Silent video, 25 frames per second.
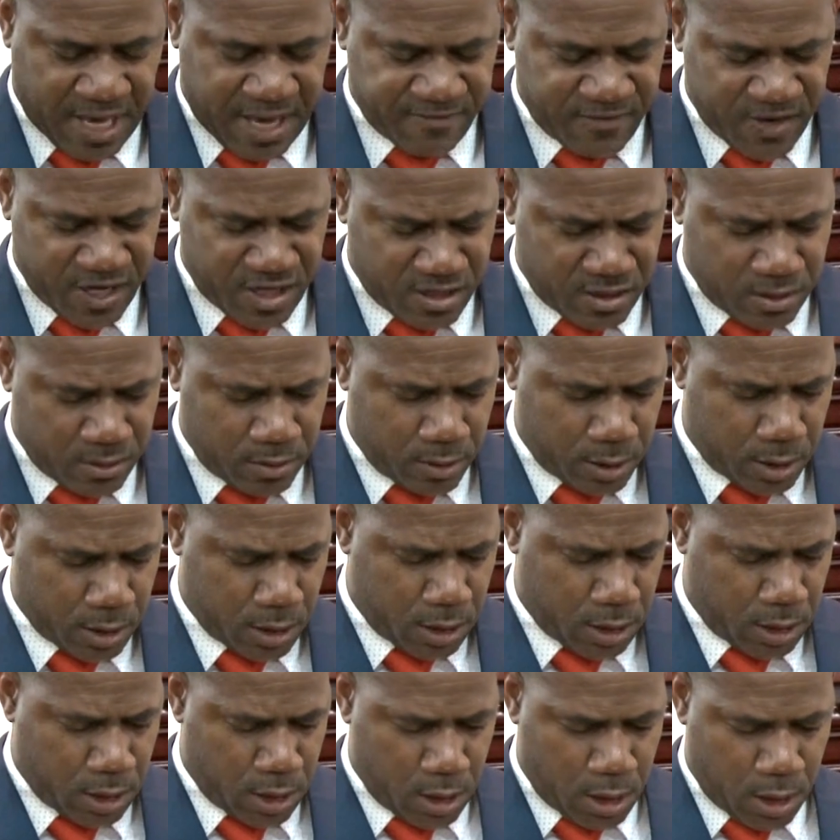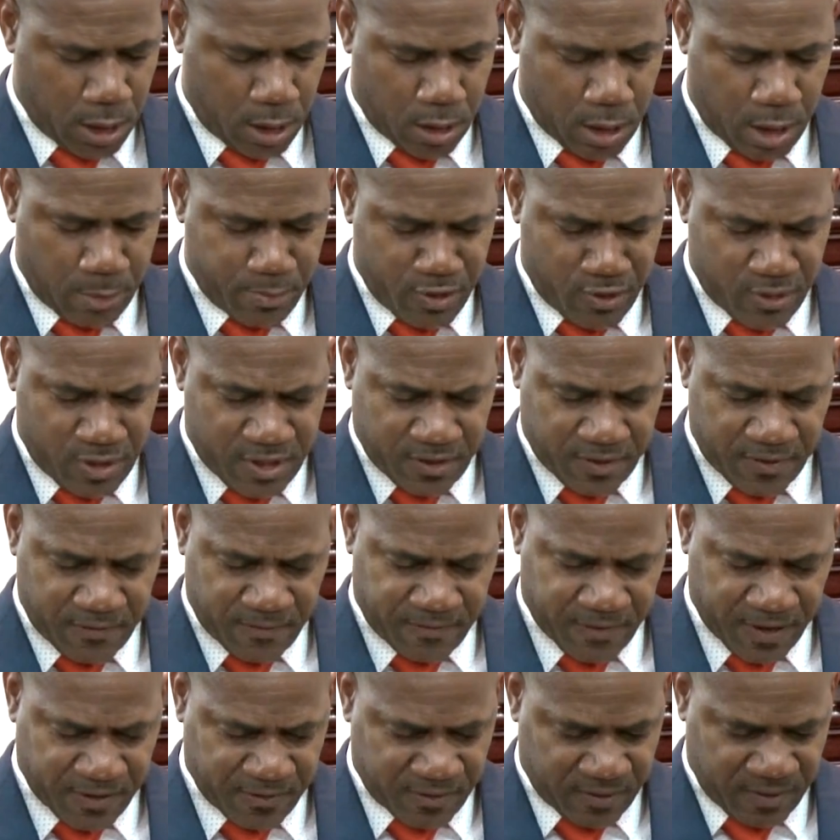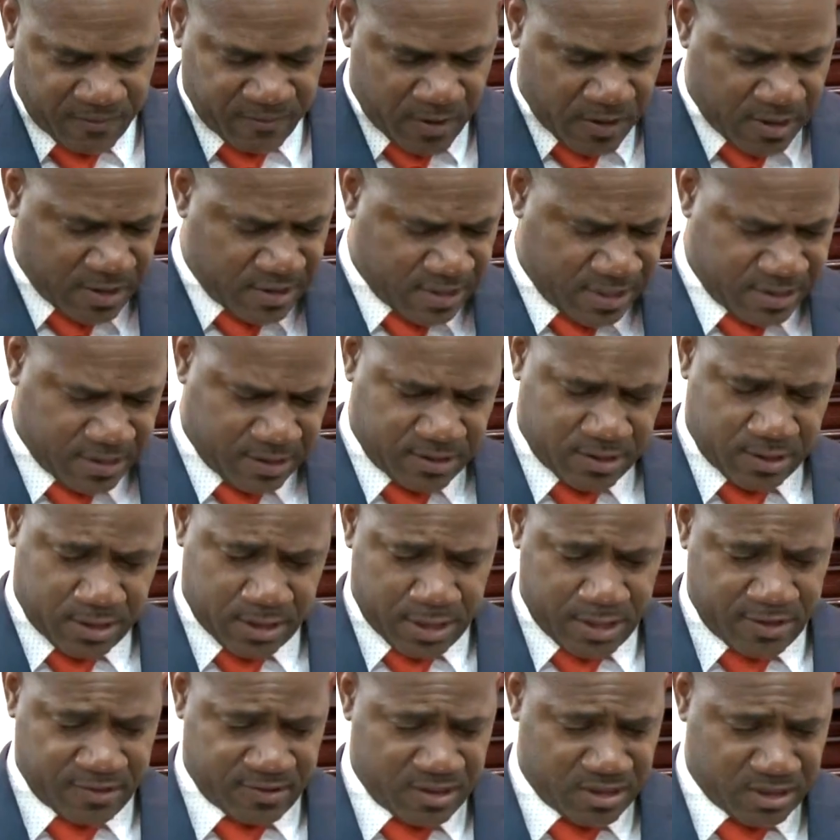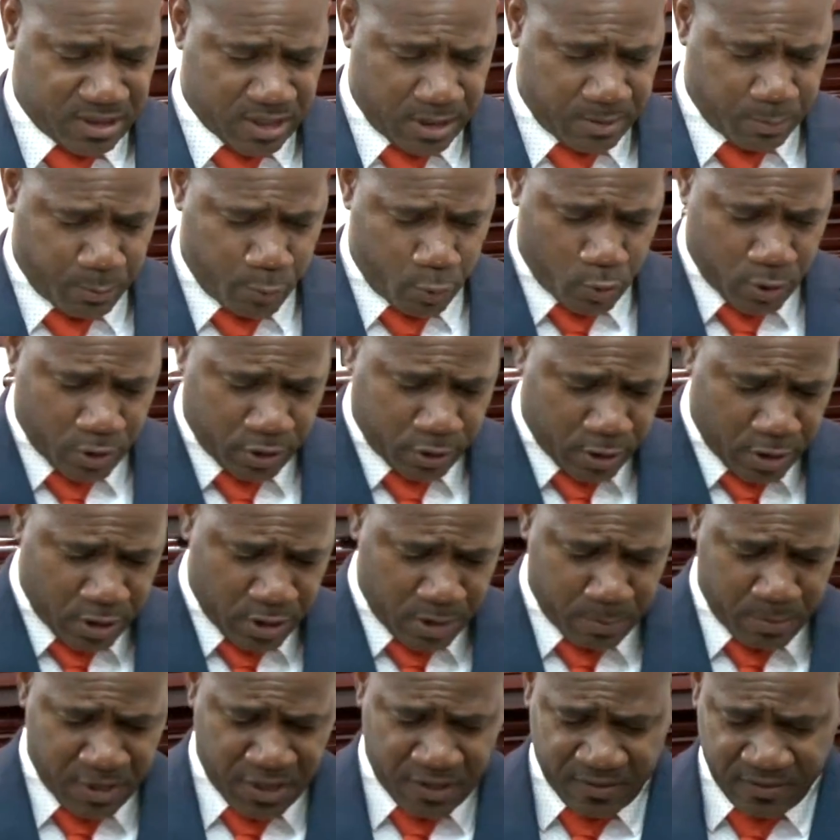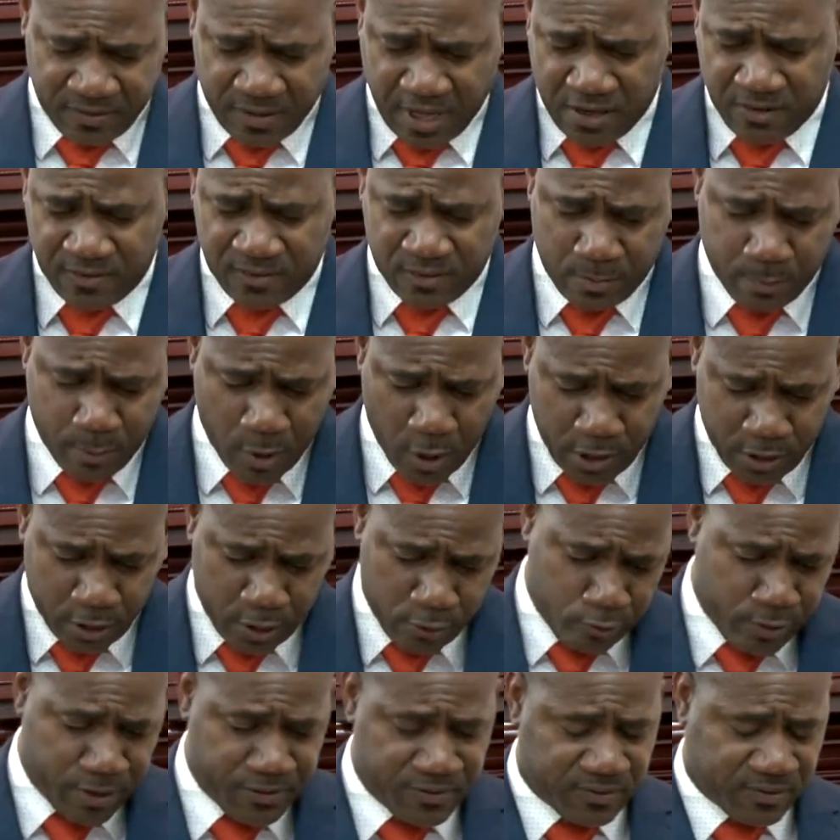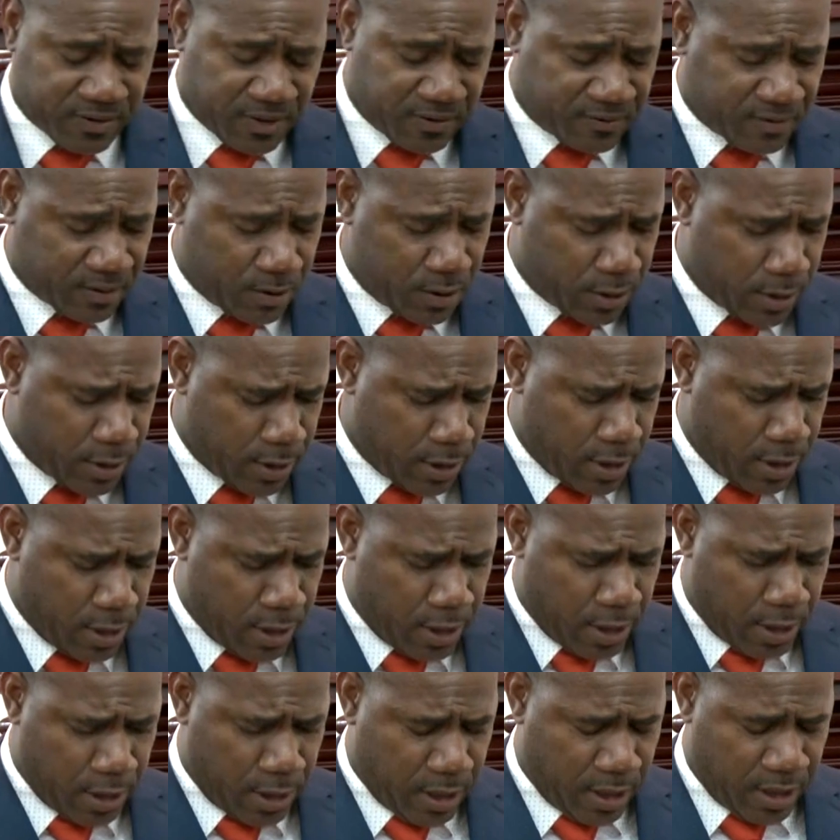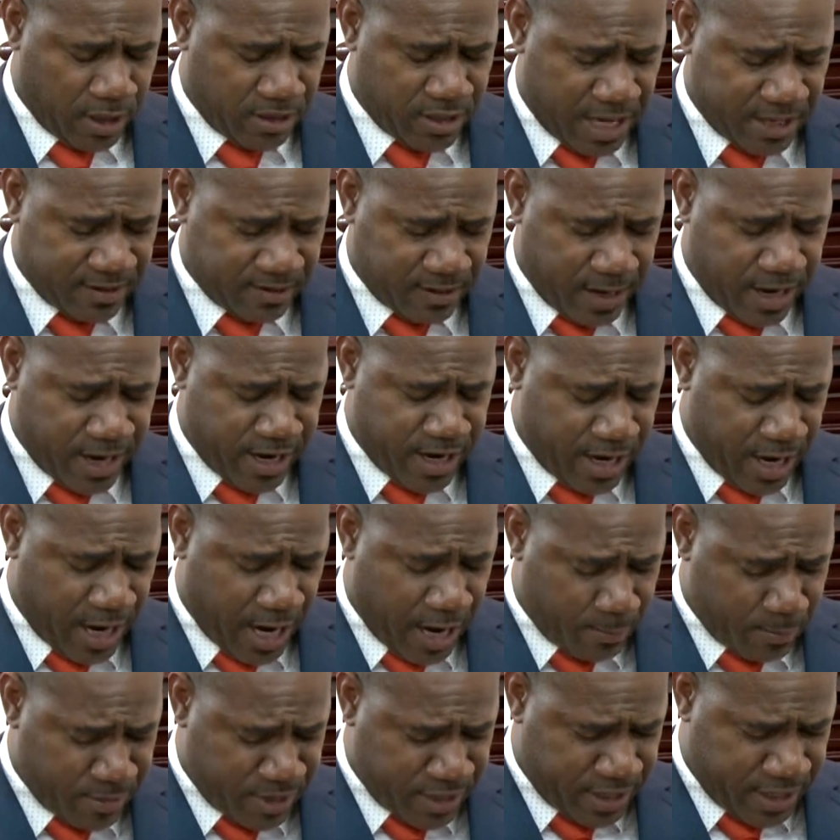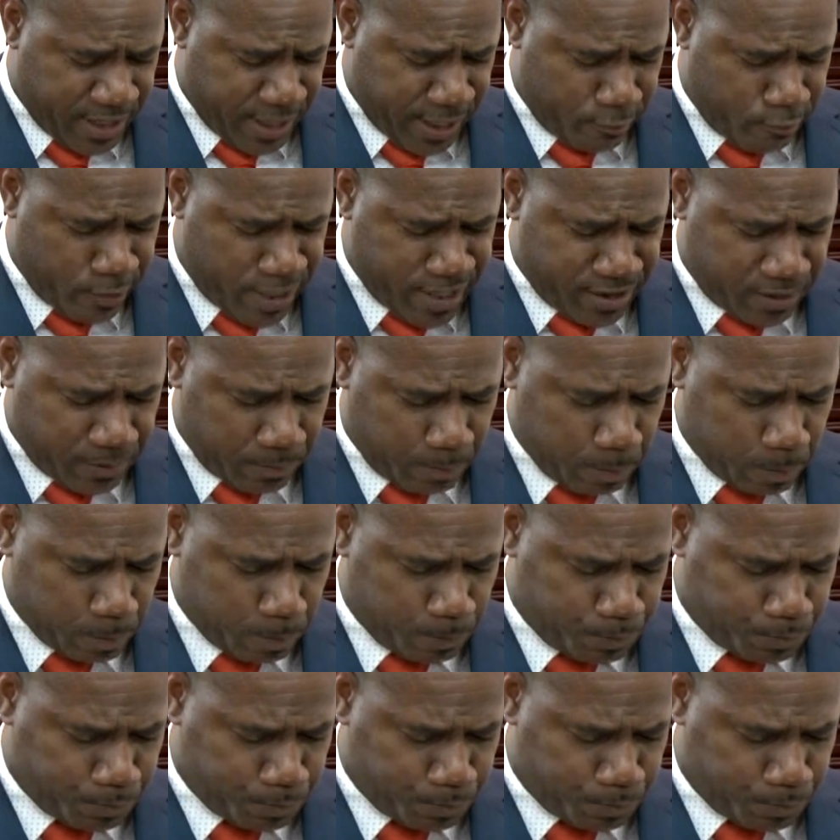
having community festivals isn't important based on some utterances that I am hearing.